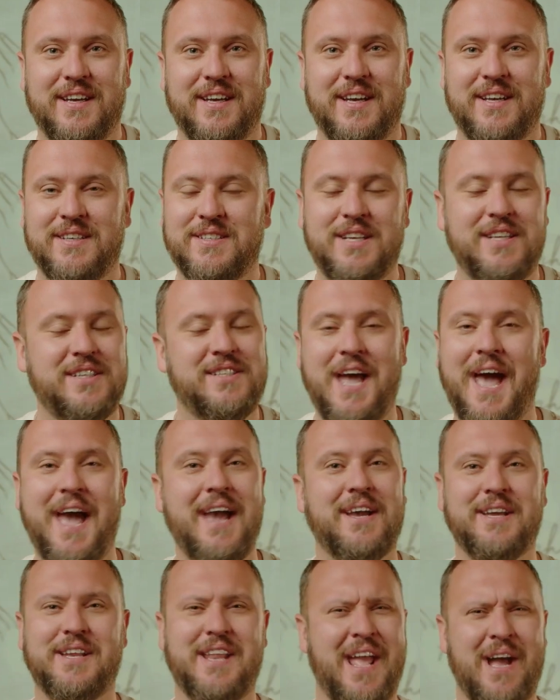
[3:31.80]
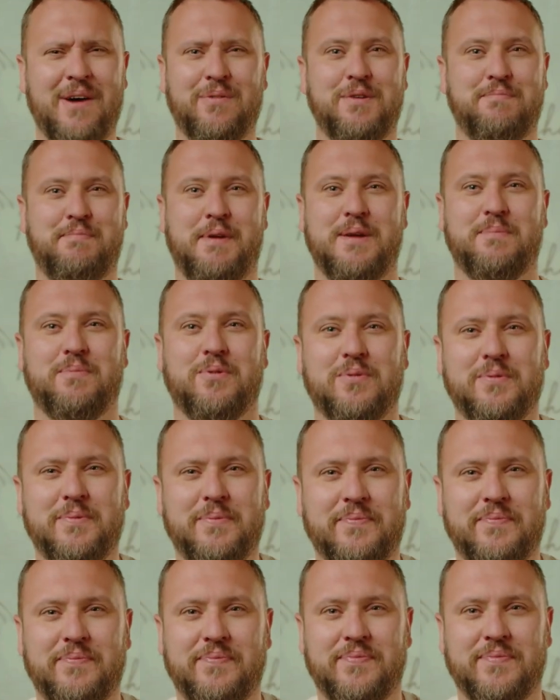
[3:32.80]
is that he's hanging out with people.
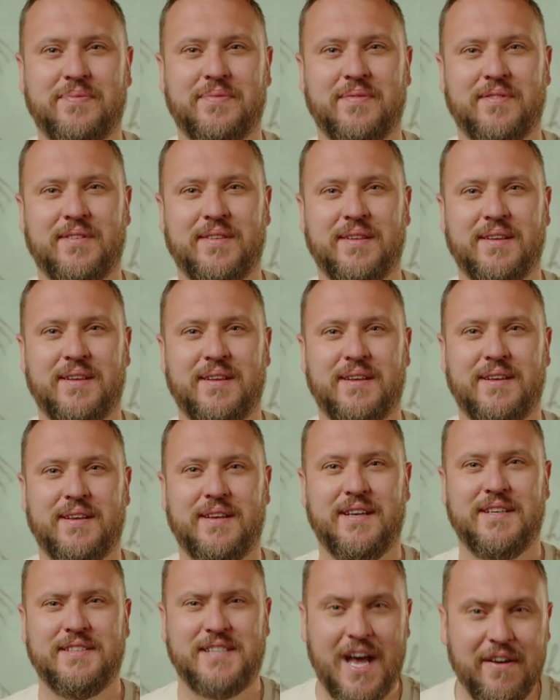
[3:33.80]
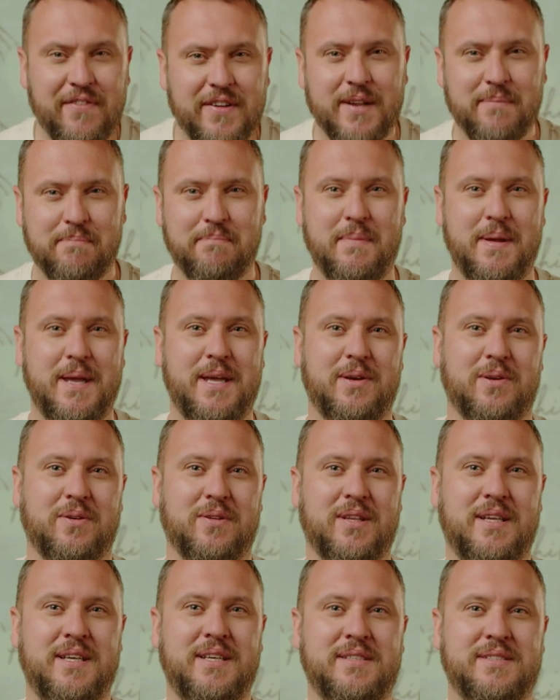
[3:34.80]
He's having a
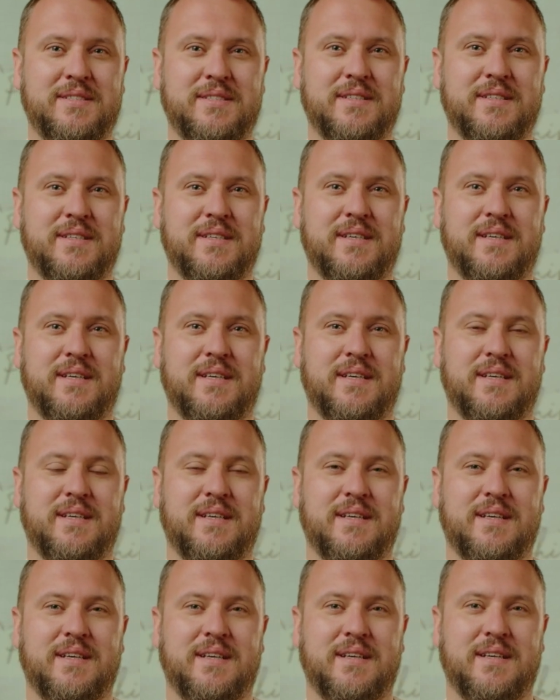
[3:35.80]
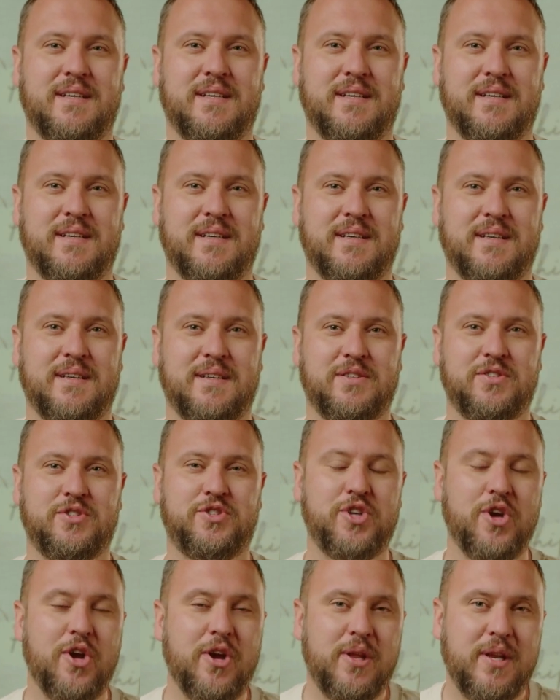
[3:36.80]
meal. He's
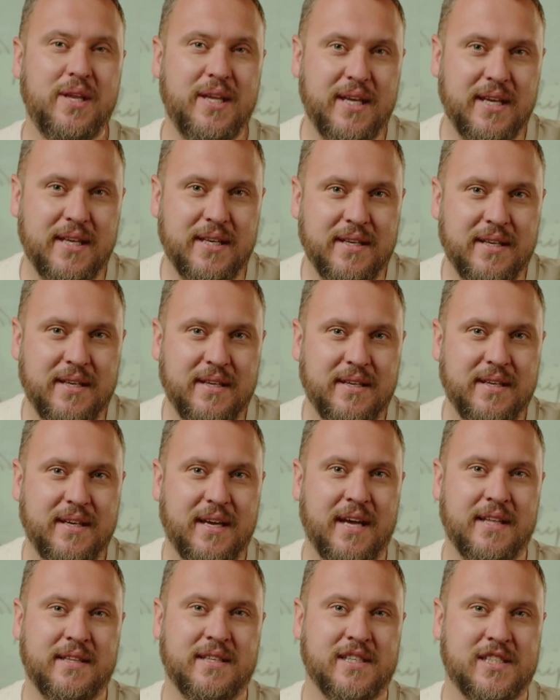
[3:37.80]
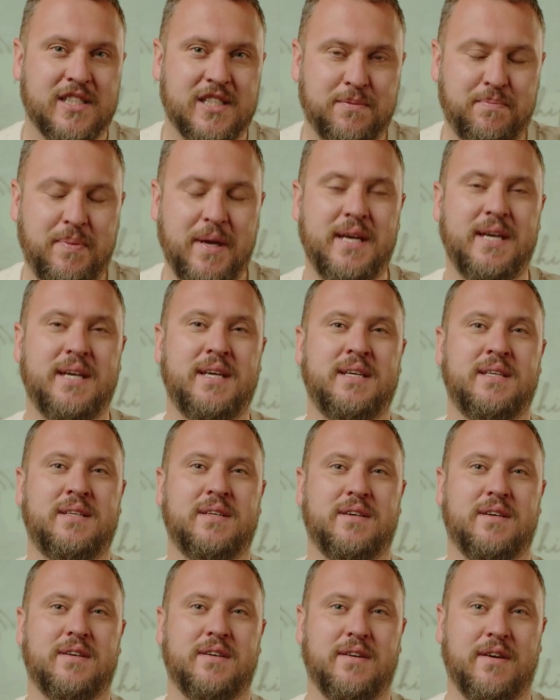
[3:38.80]
journeying at the
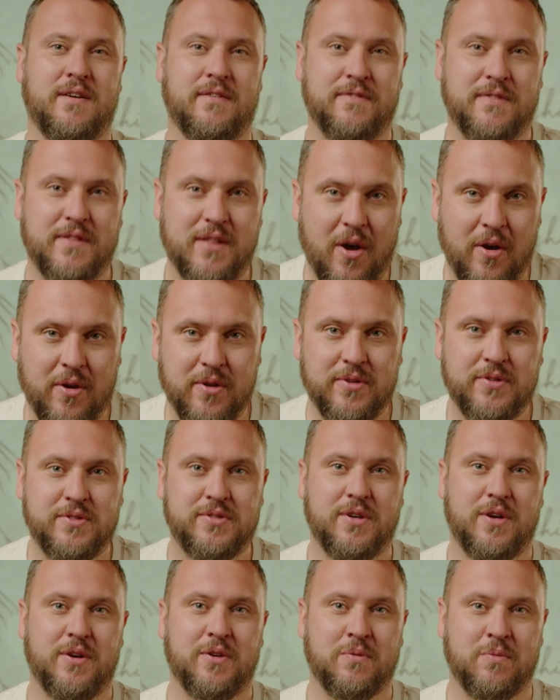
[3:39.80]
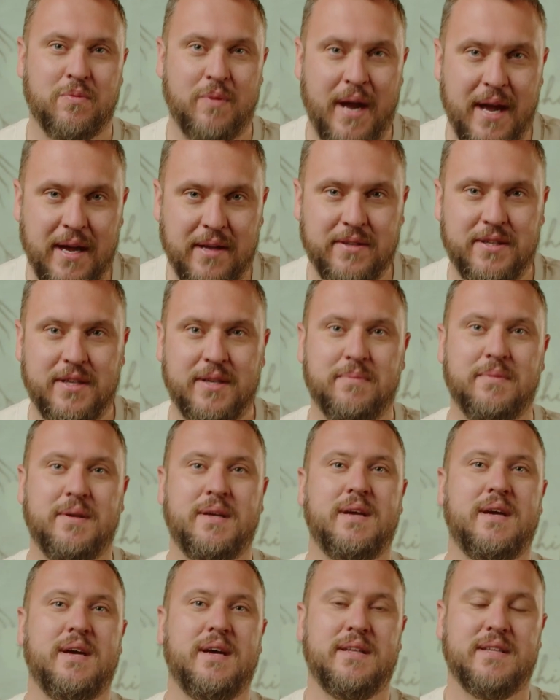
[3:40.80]
speed of those around him
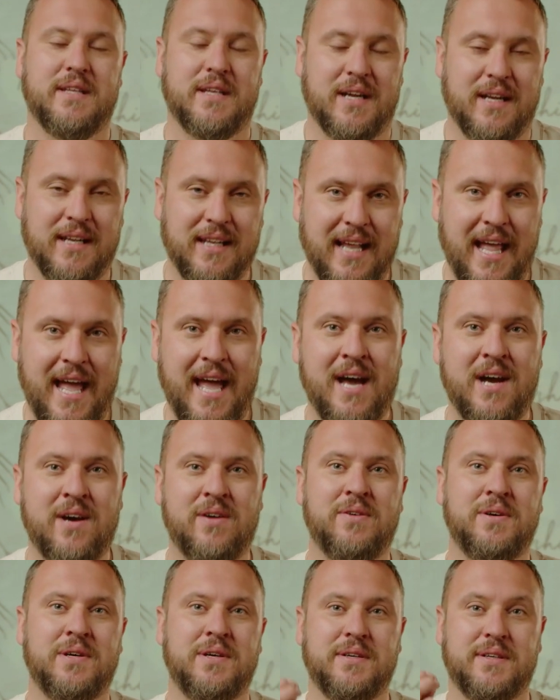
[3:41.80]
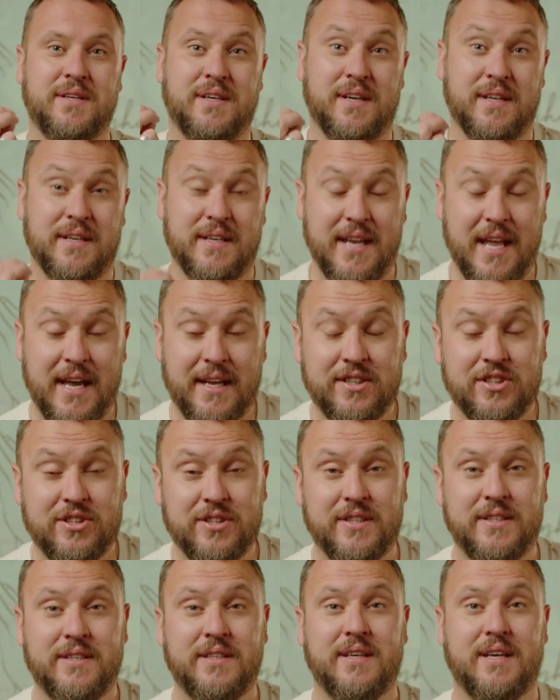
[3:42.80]
that allow
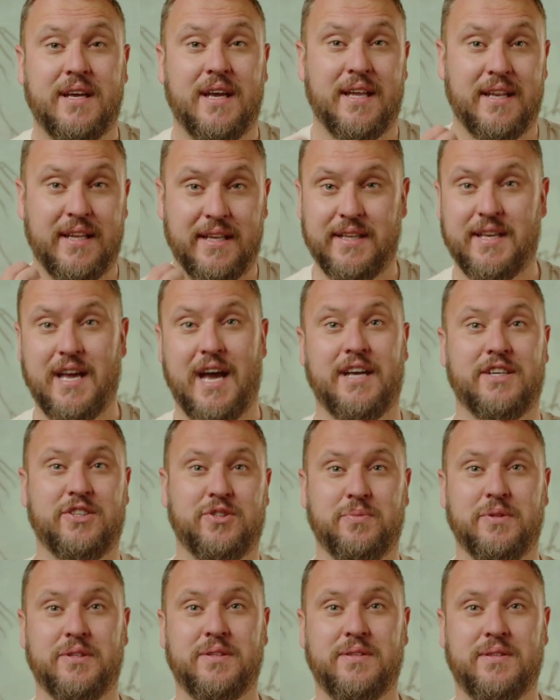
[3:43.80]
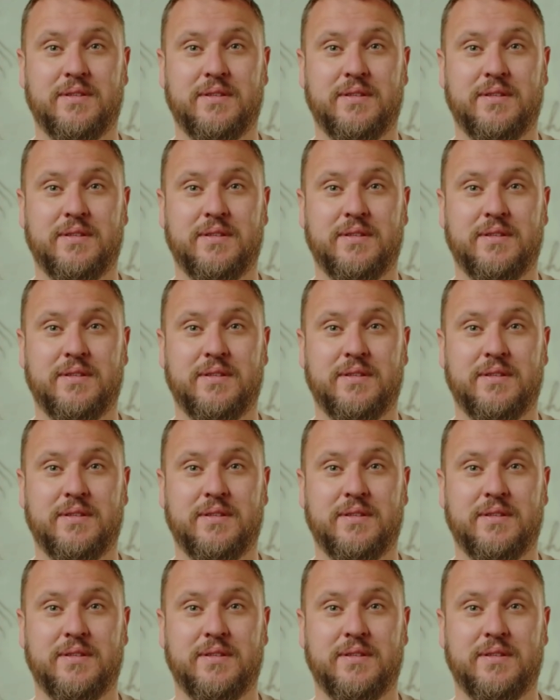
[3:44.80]
connection and engagement.